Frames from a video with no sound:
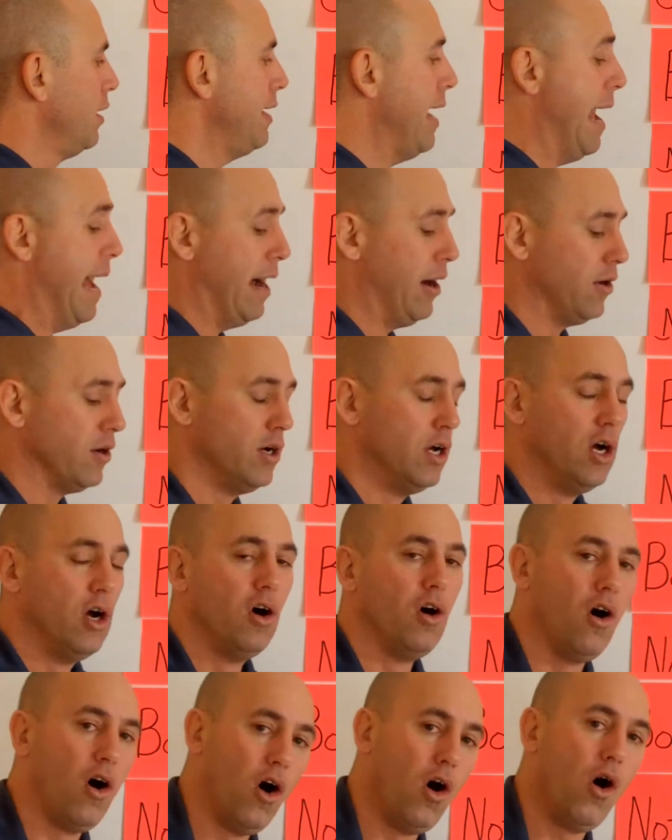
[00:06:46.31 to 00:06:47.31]
Now,
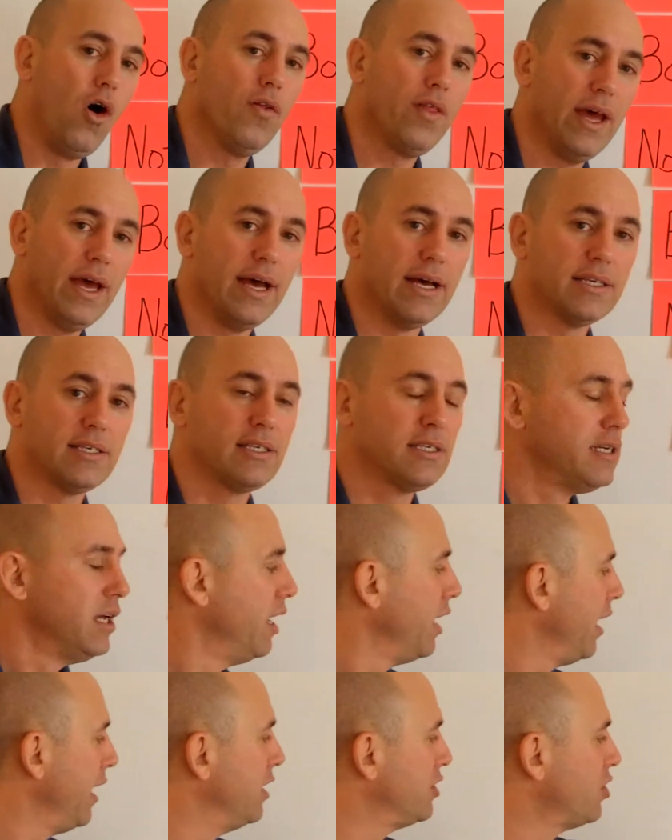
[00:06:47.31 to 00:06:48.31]
all this
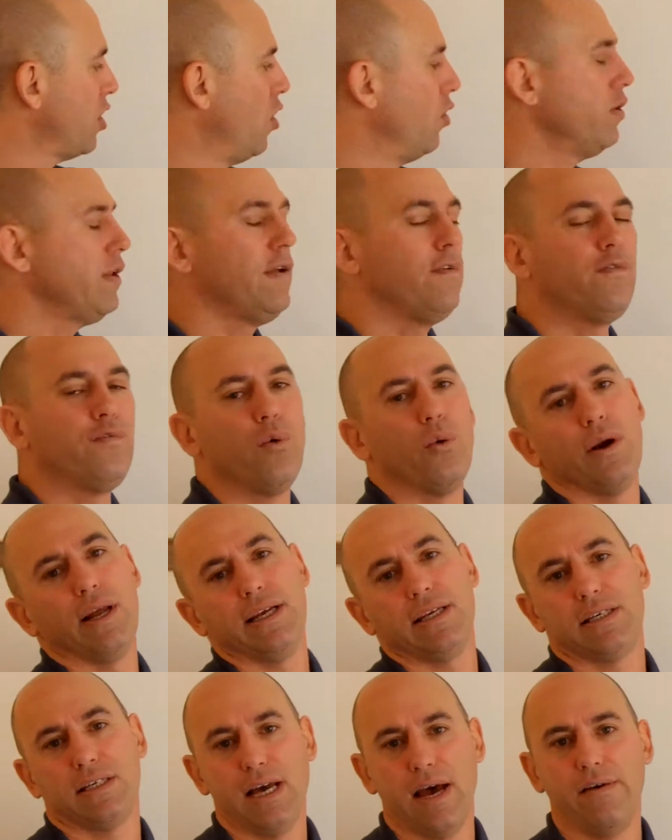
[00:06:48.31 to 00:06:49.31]
is only
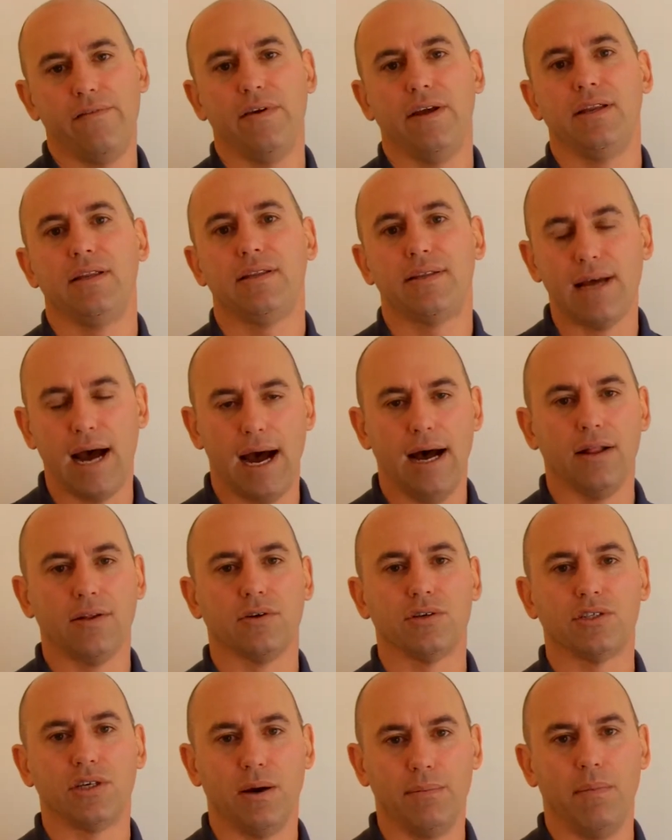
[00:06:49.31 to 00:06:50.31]

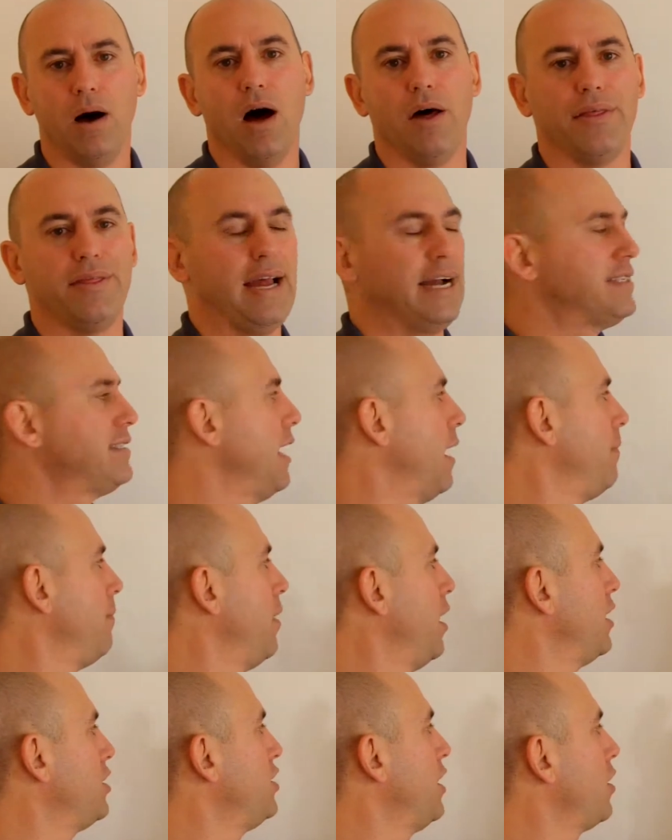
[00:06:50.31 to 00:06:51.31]
$47 a month. That's how
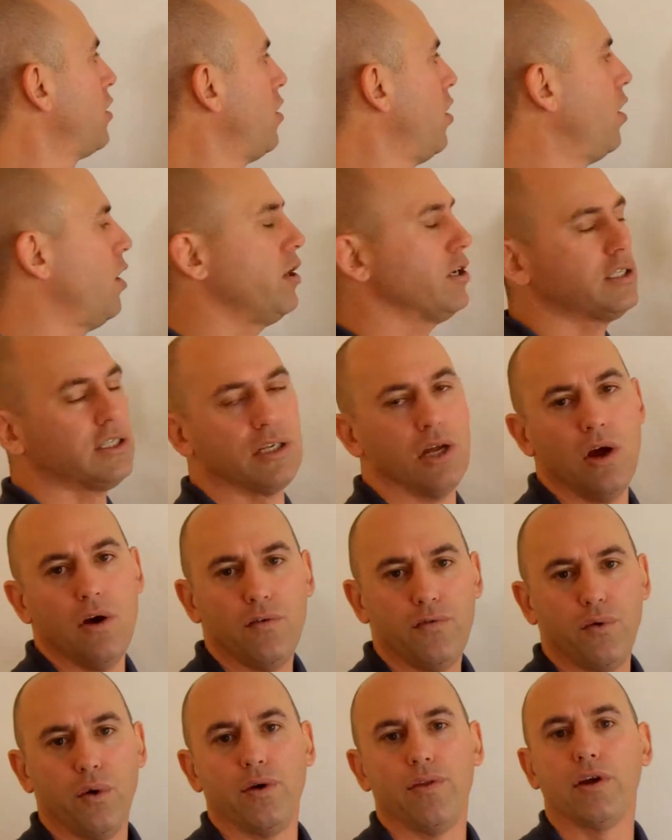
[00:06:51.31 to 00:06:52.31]
much it costs
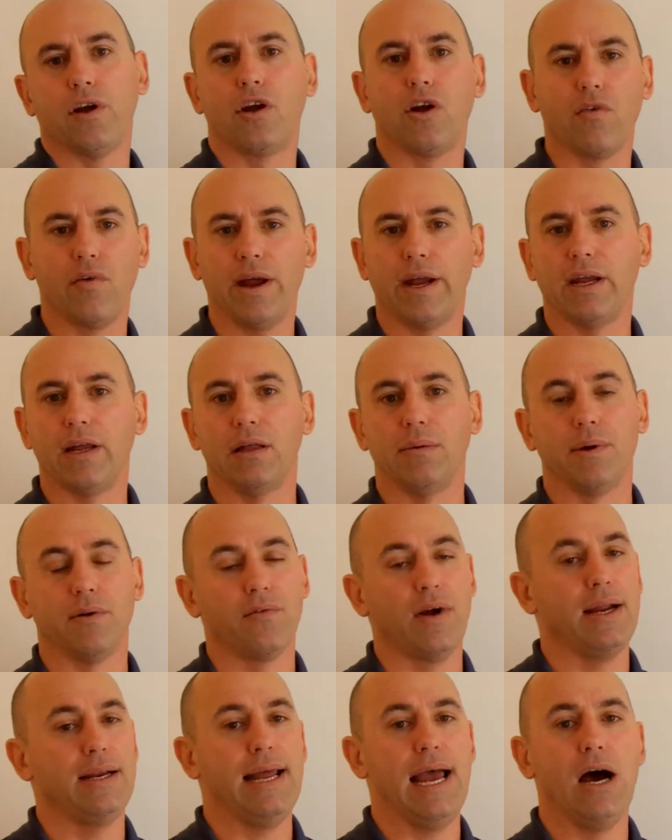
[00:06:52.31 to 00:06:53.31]
for the curriculum.
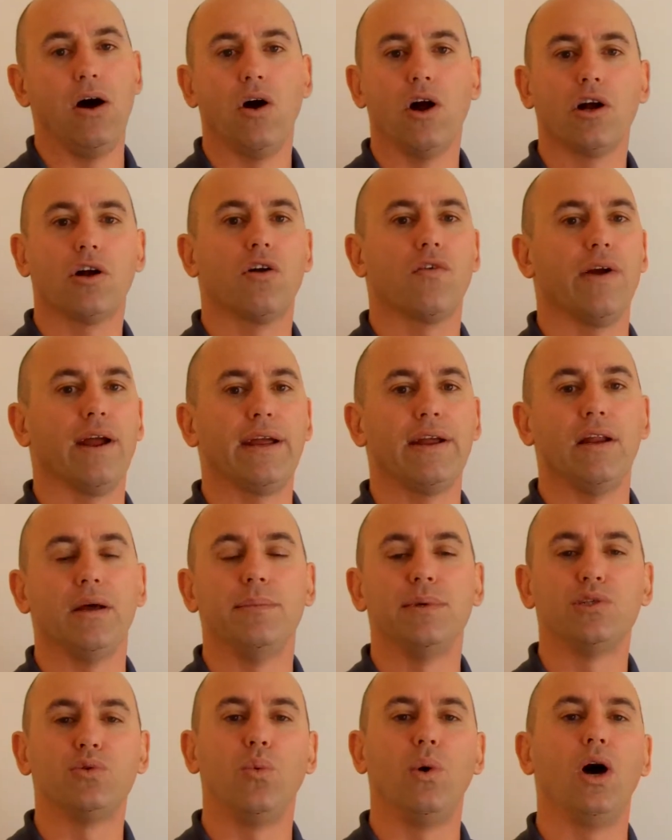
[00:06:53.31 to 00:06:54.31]
And right now, our
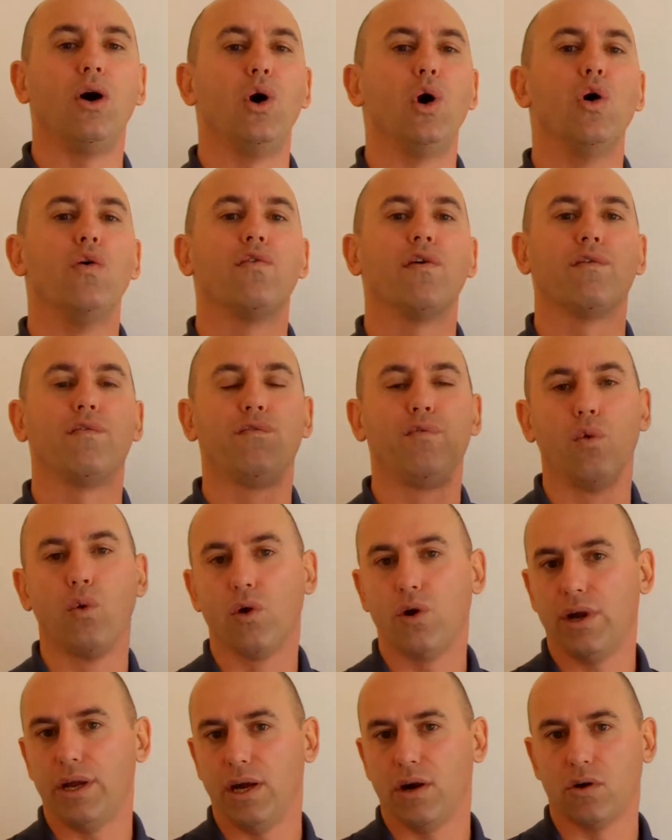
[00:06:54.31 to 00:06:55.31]
curriculum is well over
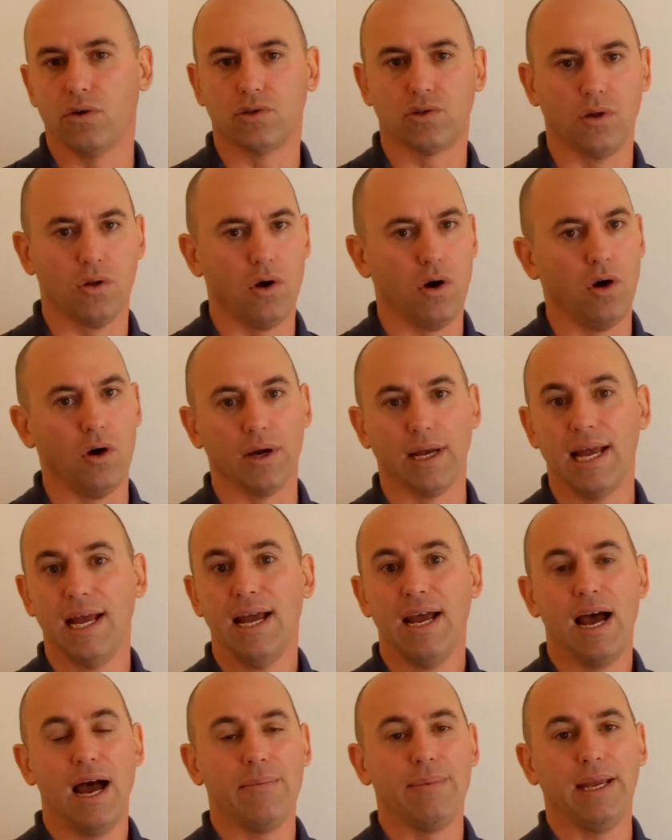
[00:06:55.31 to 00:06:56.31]
4 years long.
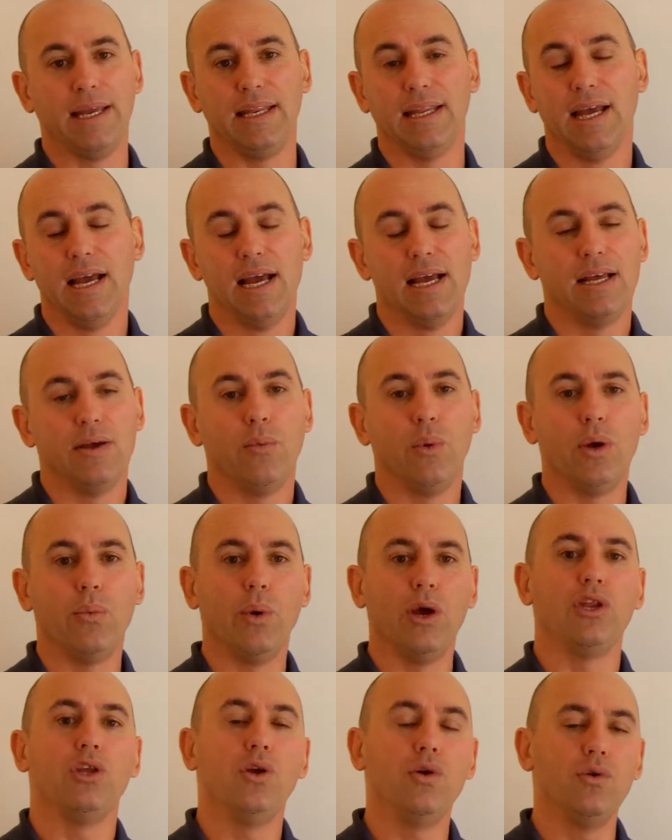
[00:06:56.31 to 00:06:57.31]
I mean,
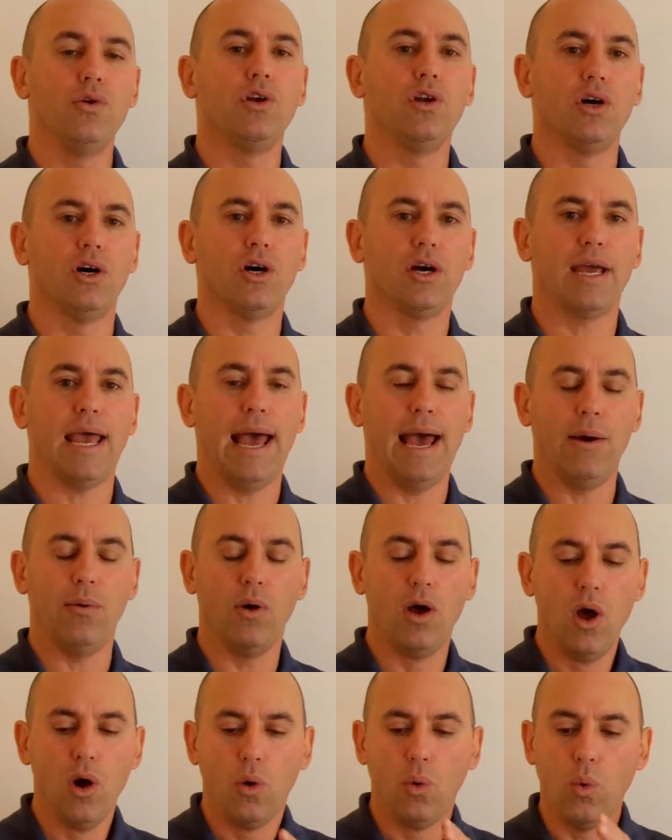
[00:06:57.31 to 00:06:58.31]
when you look
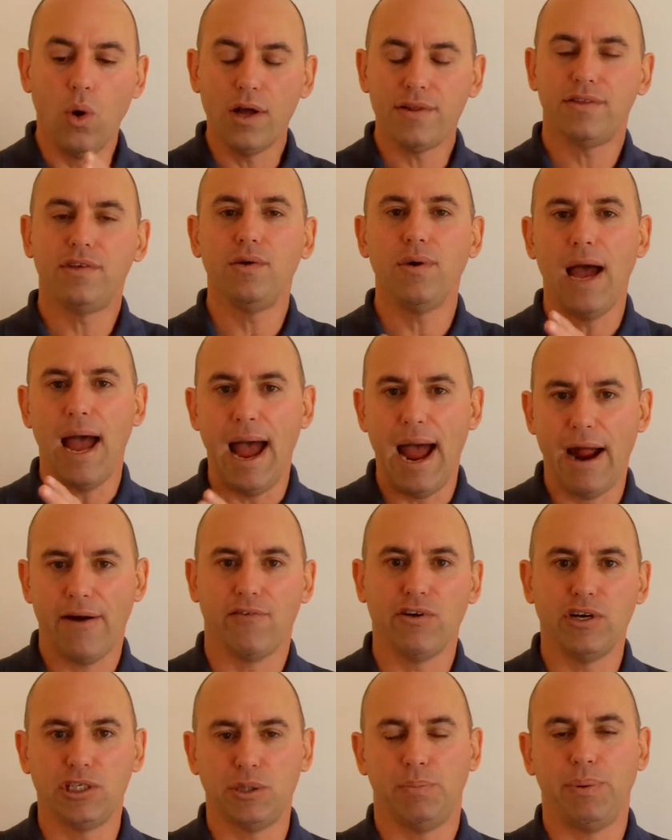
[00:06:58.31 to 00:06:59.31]
at what do
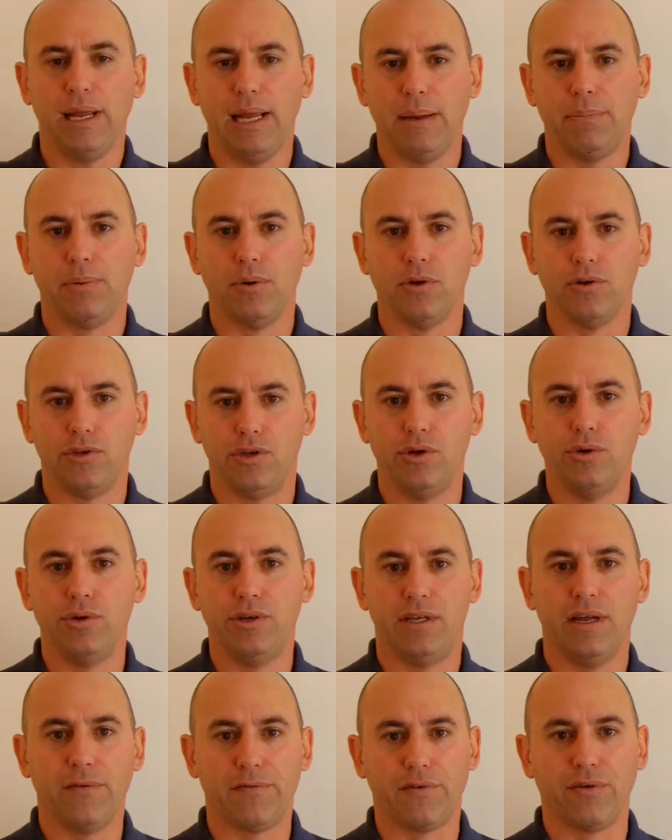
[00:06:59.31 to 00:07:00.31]
average people do
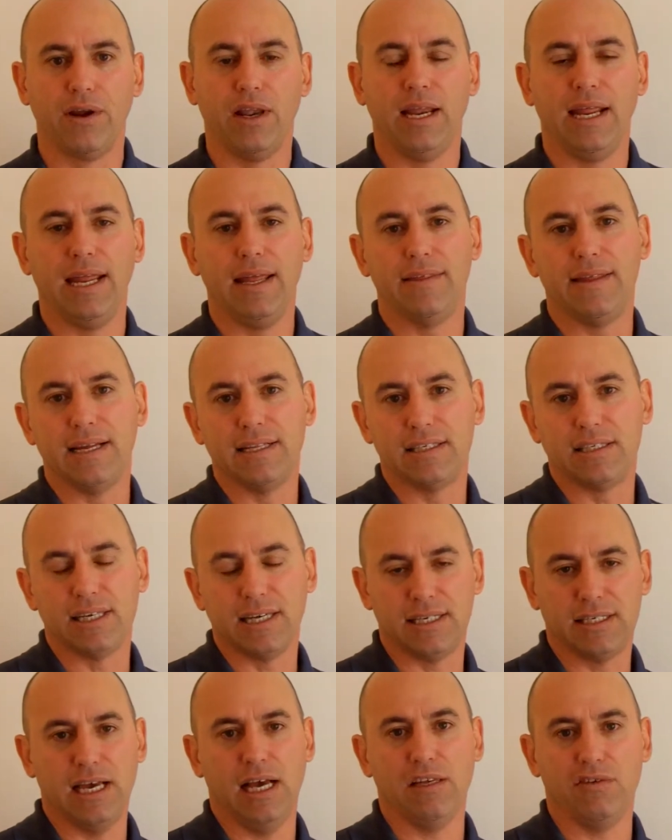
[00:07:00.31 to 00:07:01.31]
differently than
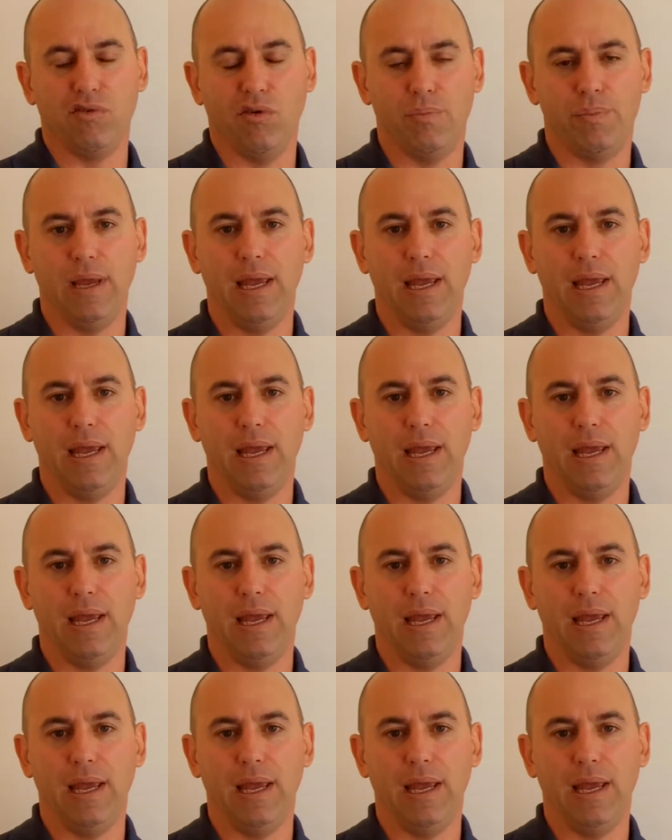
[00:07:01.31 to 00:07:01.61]
successful